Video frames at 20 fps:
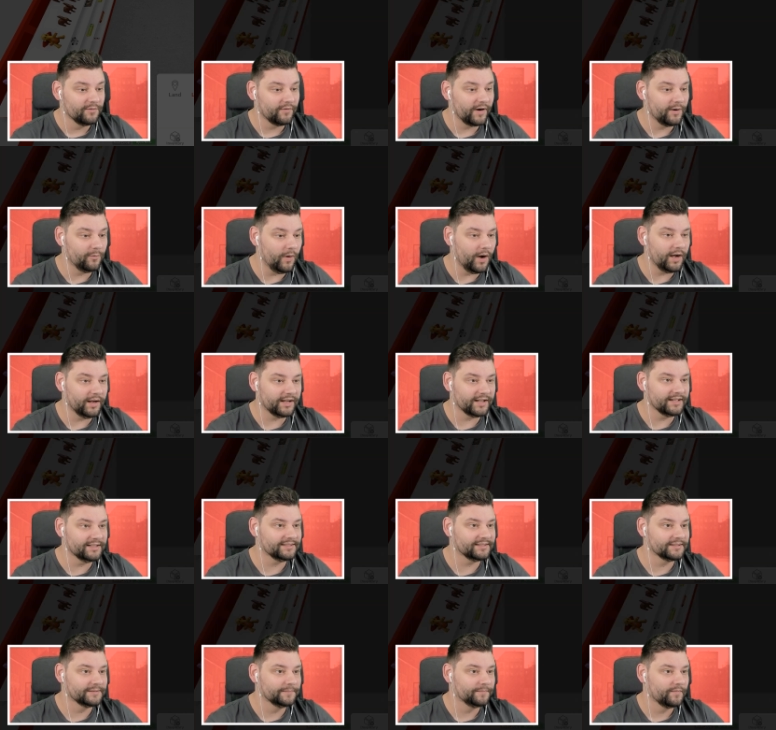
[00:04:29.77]
Right,
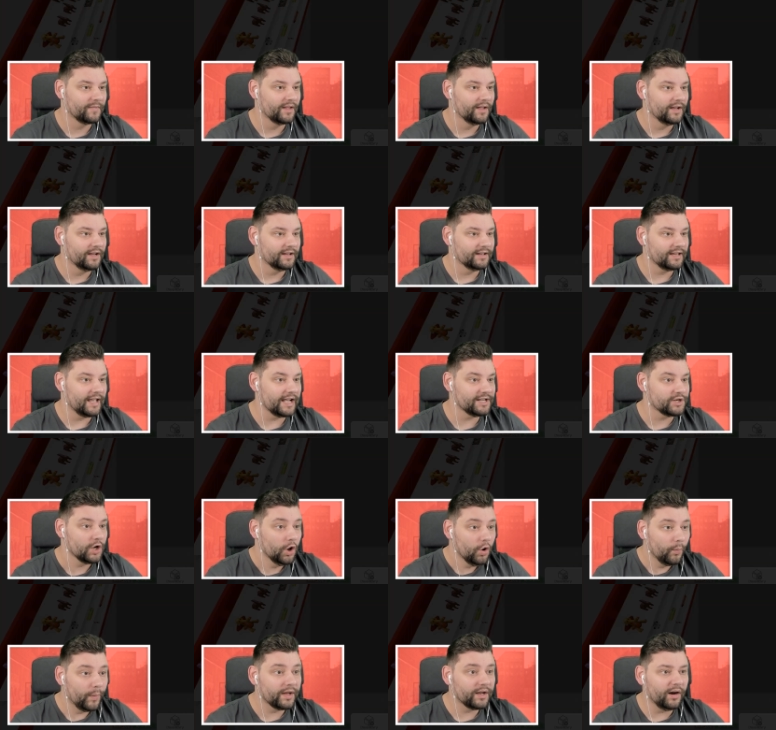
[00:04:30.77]
workers, cash.
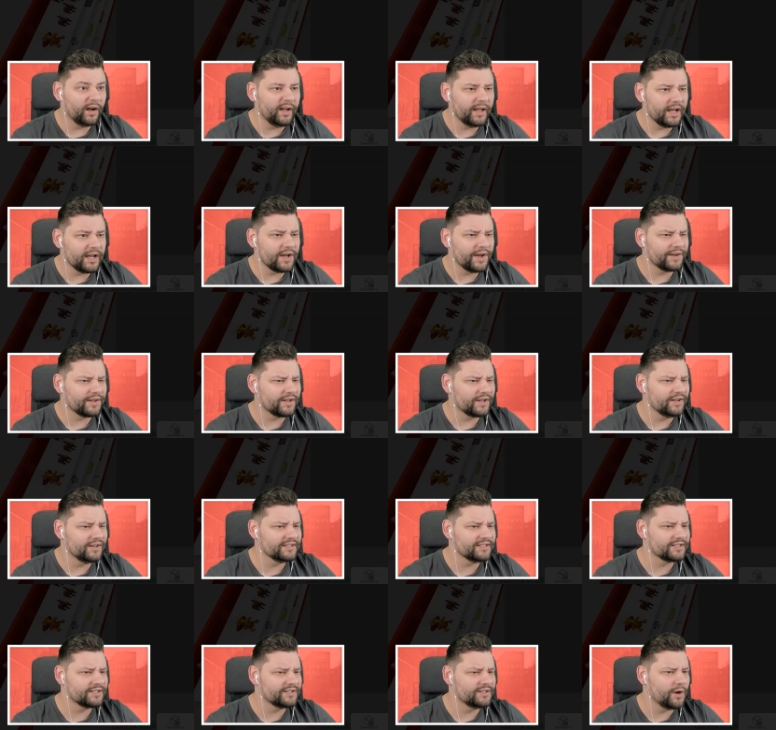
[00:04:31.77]
We can hire a
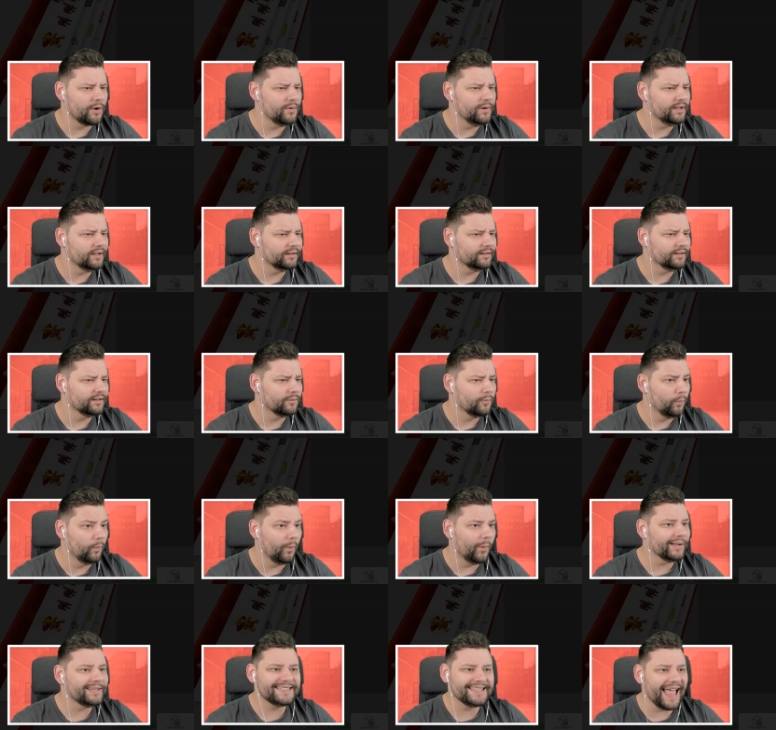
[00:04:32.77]
custodian.
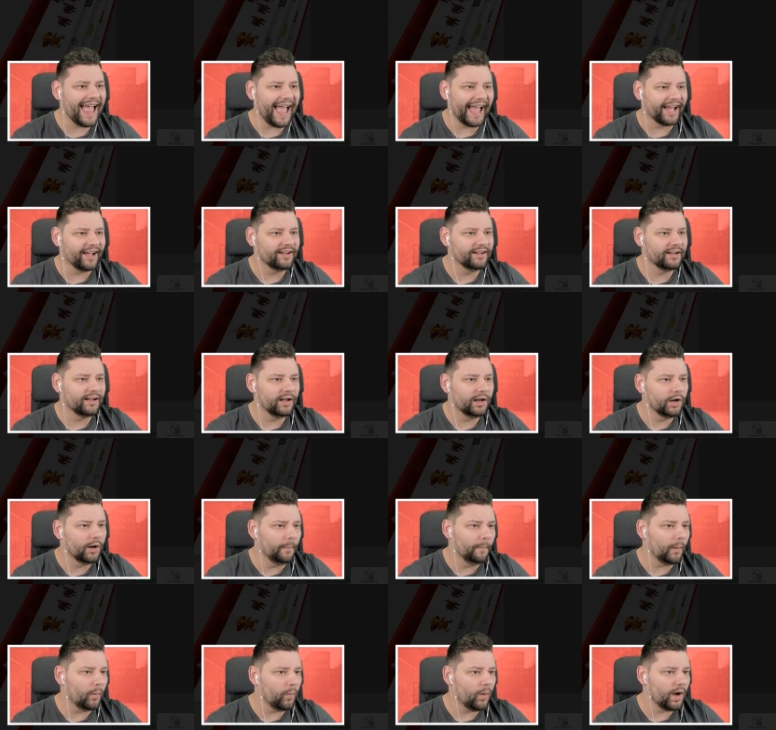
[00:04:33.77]
What's that?
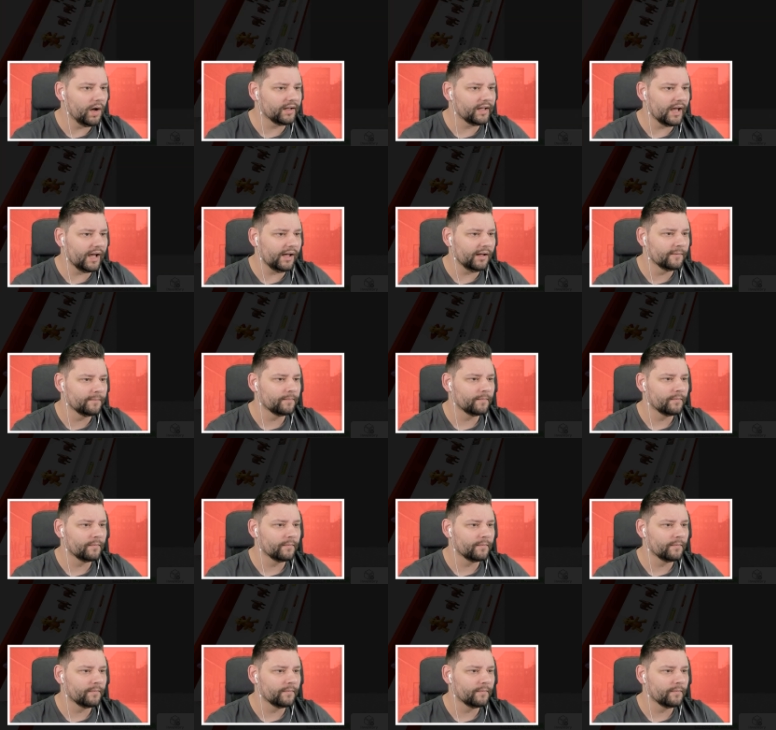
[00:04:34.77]
Lumber worker?